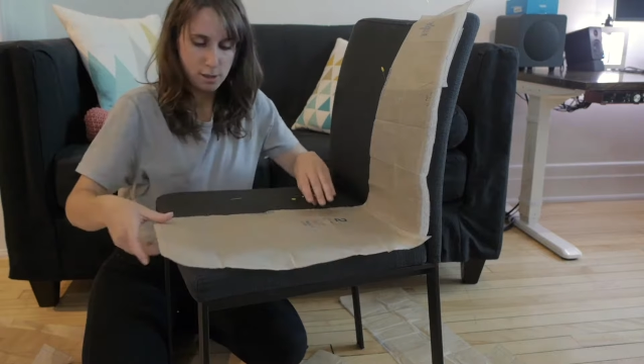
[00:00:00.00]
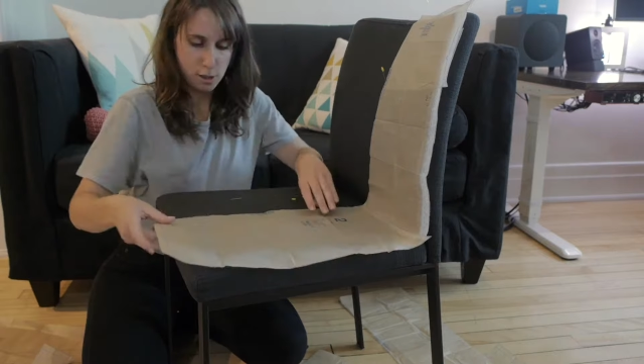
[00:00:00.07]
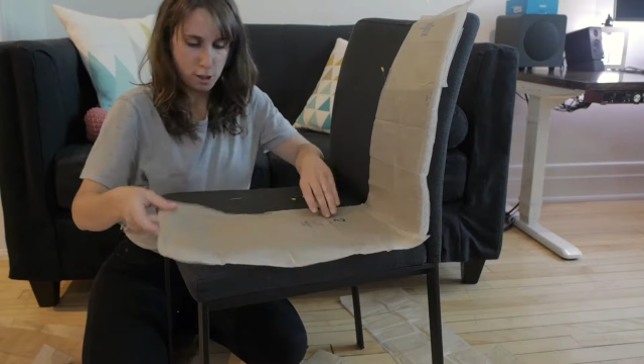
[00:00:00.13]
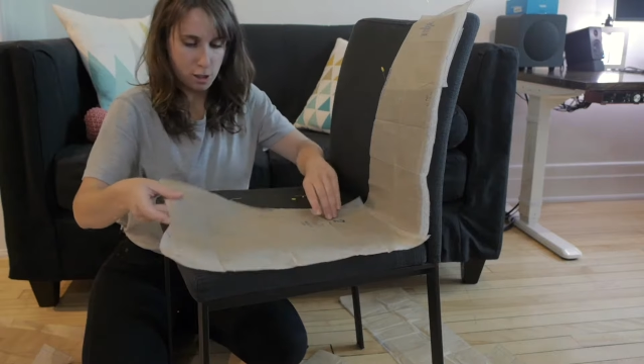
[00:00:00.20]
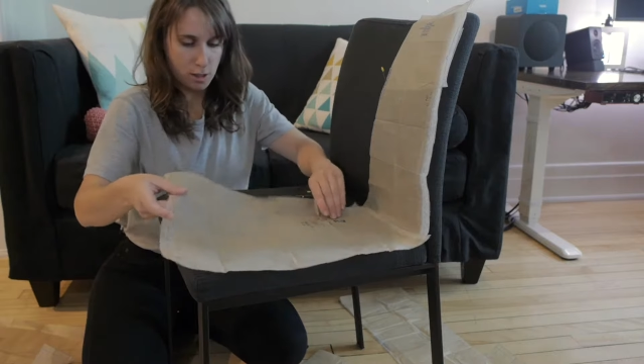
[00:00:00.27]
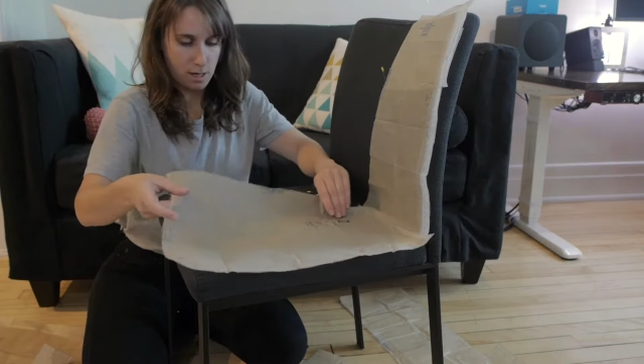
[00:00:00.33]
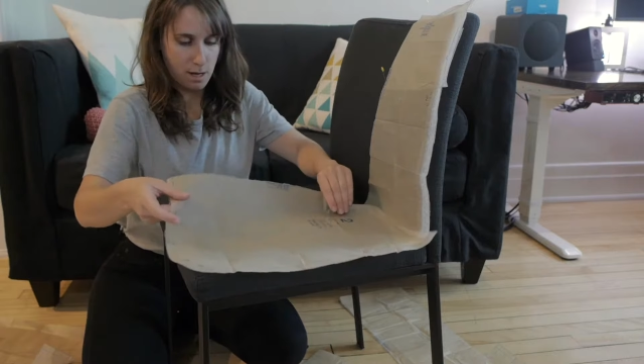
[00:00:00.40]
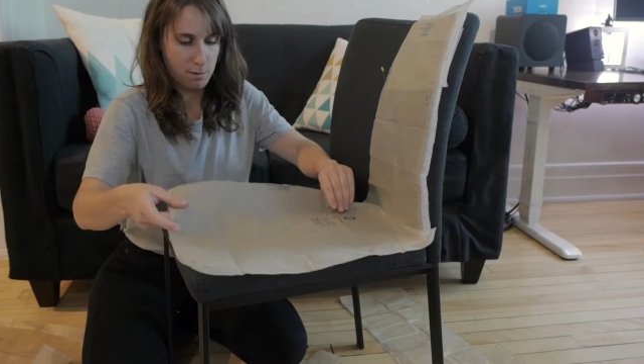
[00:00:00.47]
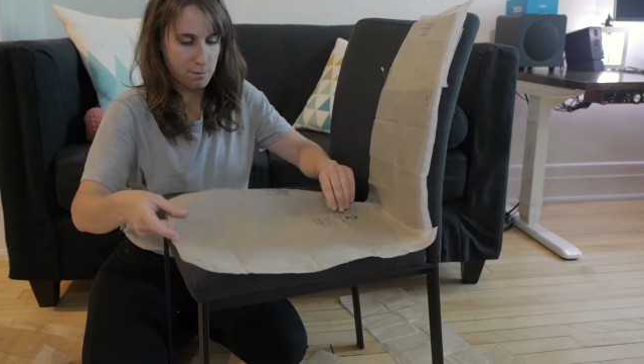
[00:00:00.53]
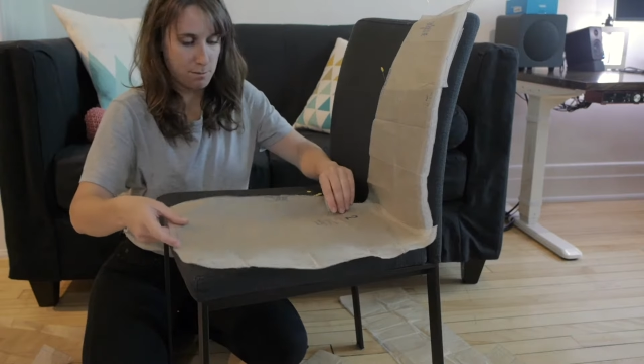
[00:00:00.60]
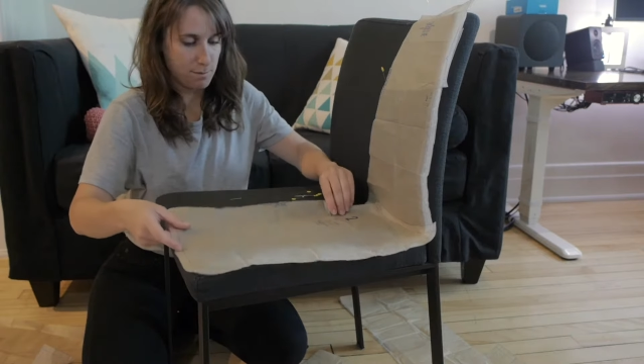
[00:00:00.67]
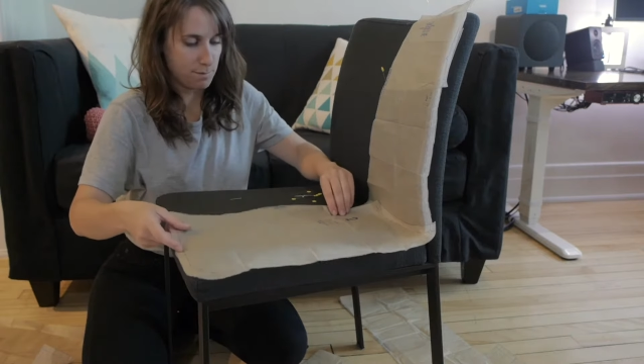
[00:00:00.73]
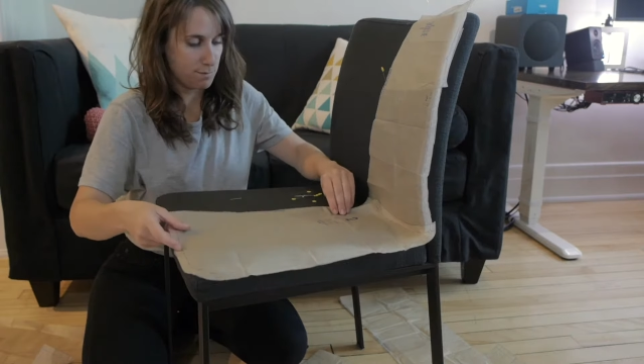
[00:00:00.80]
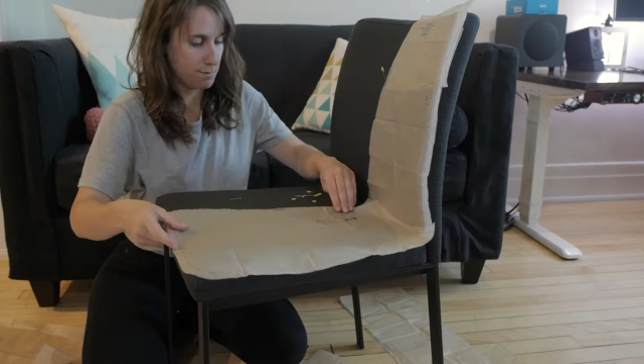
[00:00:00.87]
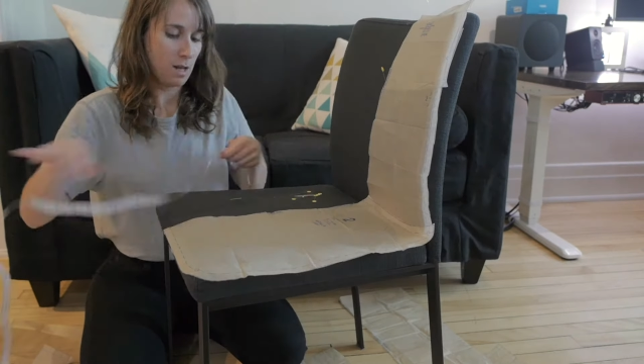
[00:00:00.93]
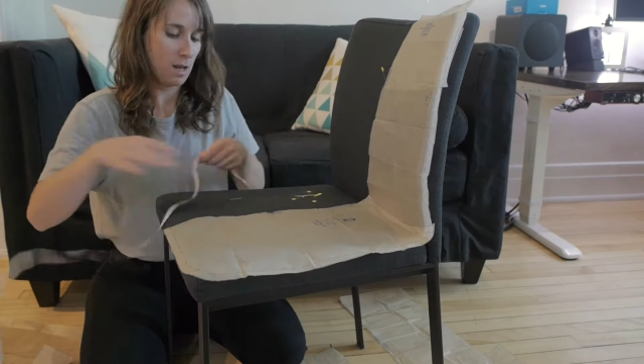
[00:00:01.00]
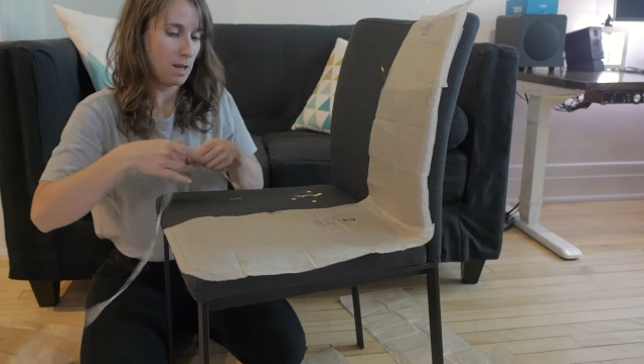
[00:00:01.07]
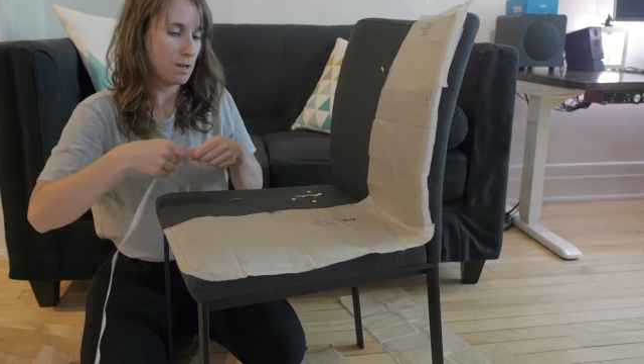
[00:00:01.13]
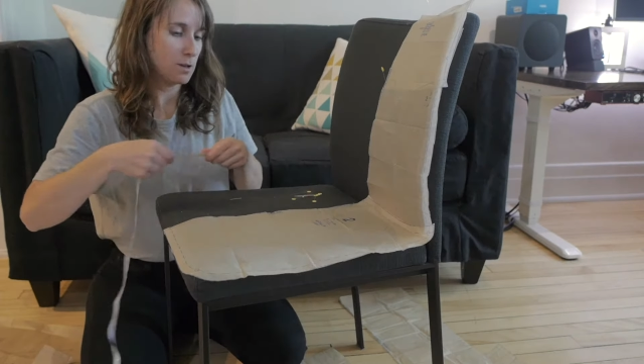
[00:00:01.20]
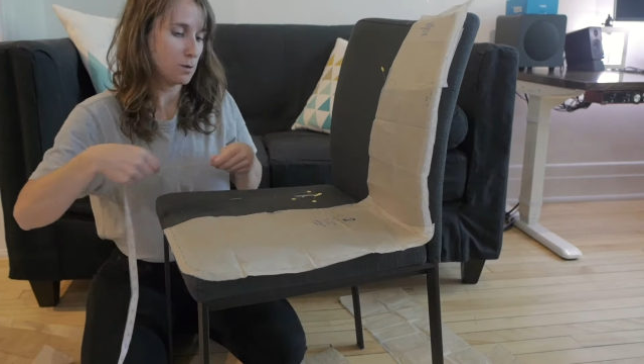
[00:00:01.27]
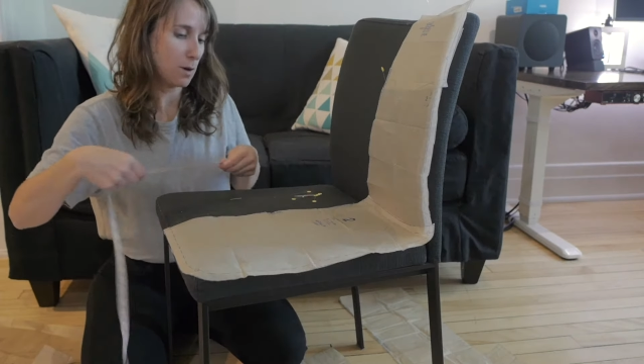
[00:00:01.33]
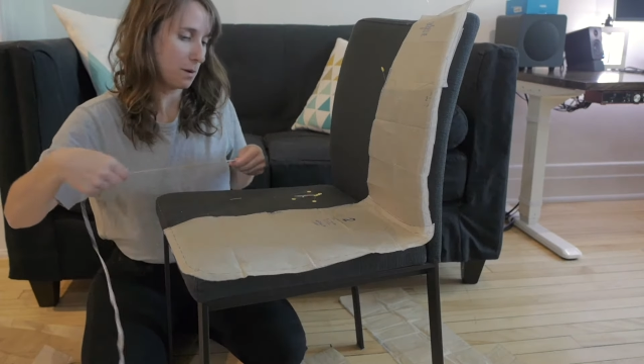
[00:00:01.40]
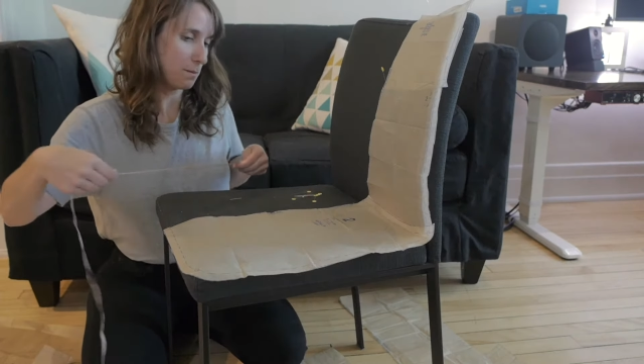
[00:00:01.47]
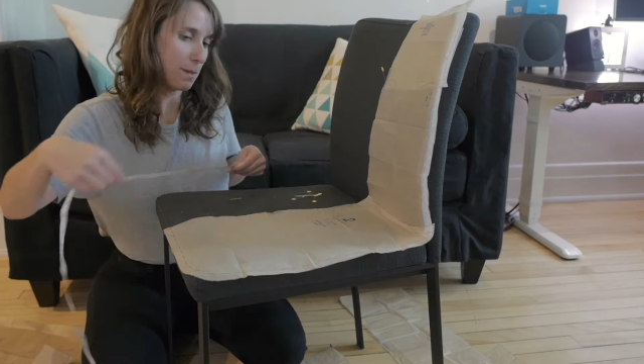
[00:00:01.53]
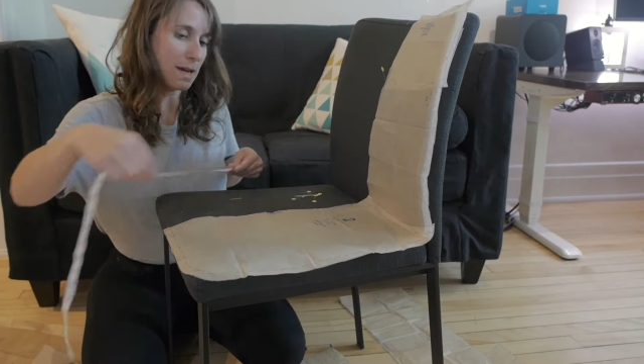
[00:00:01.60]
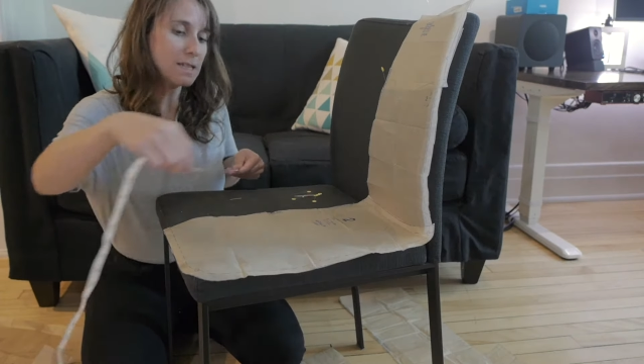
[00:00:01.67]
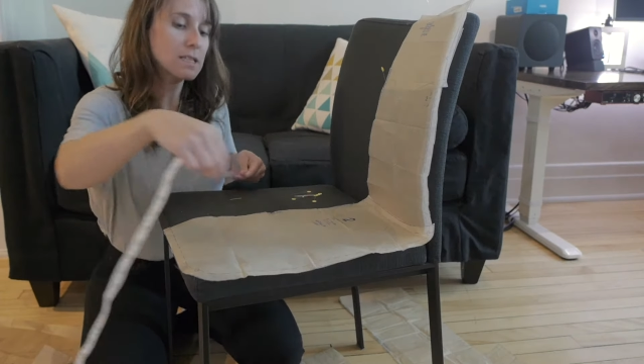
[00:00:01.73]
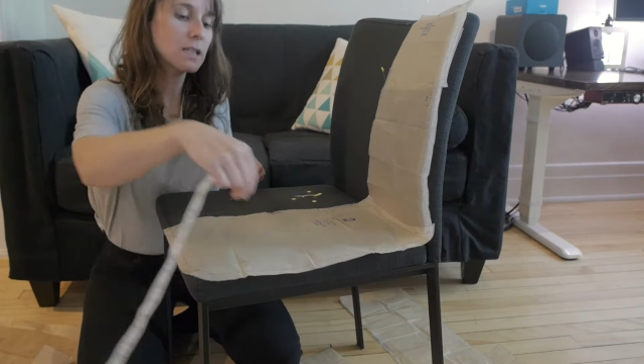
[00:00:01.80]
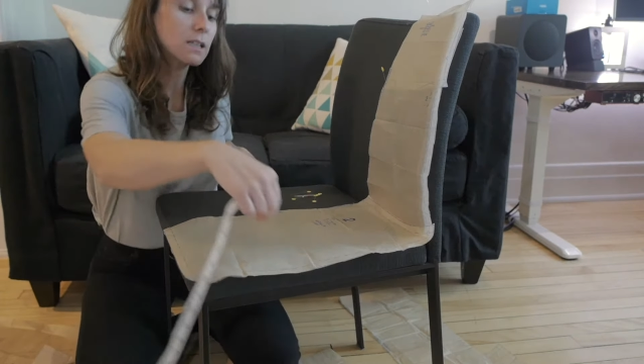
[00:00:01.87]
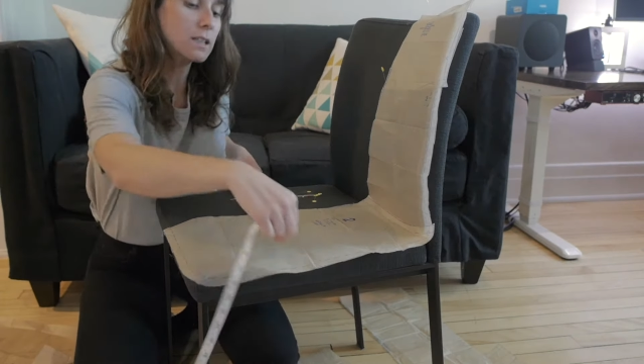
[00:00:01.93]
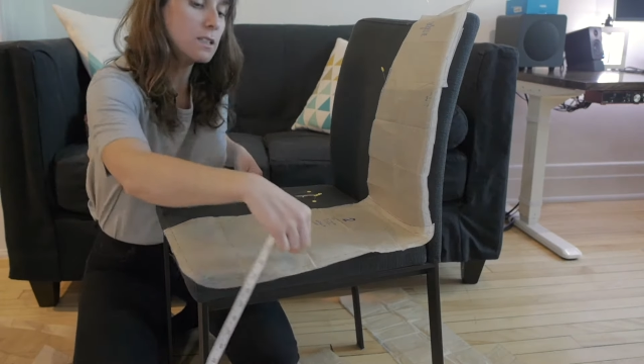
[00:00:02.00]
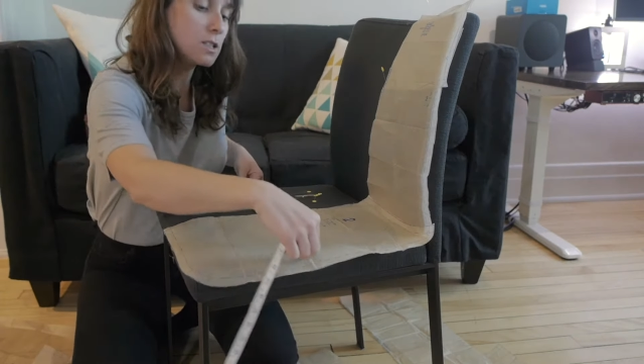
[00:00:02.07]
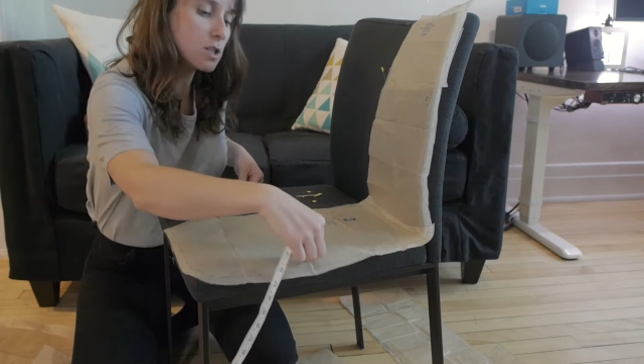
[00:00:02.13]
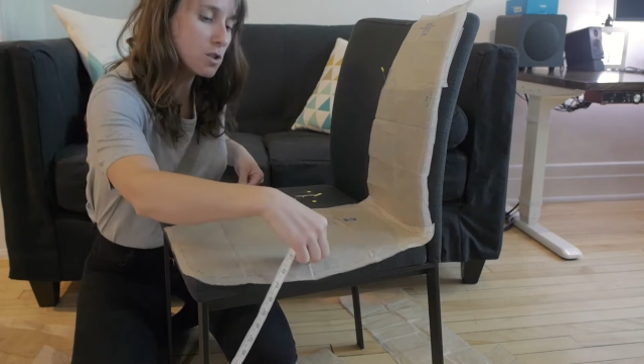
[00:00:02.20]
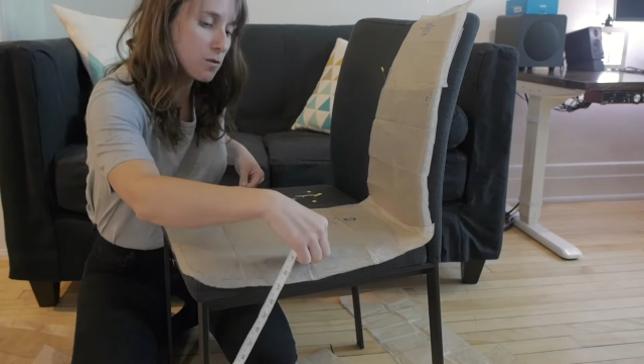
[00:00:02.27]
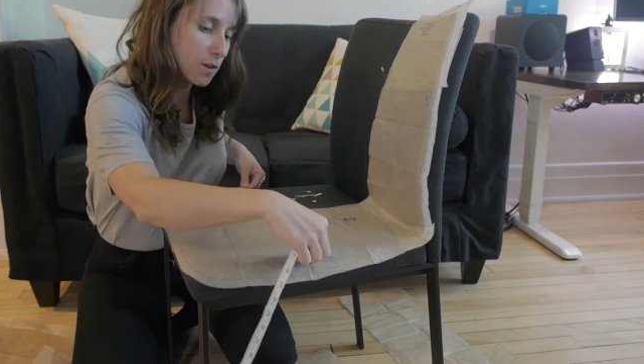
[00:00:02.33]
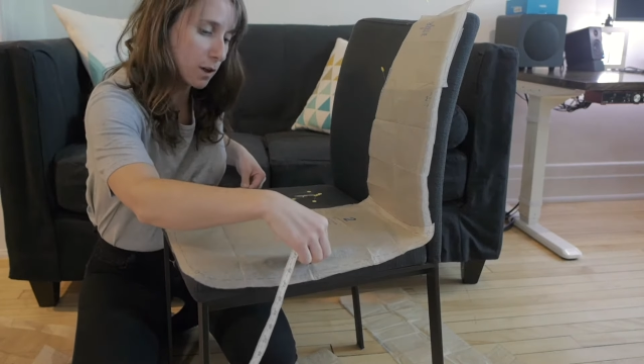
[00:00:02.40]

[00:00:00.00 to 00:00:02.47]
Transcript: So I basically just